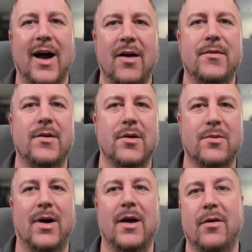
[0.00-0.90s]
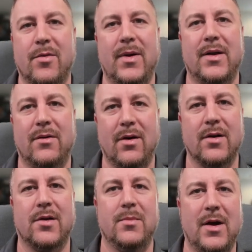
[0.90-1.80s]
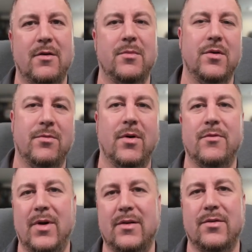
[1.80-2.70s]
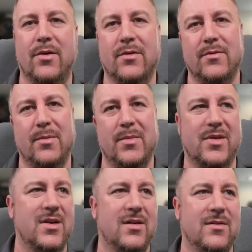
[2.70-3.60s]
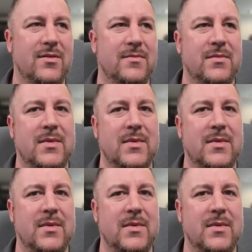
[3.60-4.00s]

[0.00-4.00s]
After you acquire or spend a lock, you may remove 1 red token from yourself.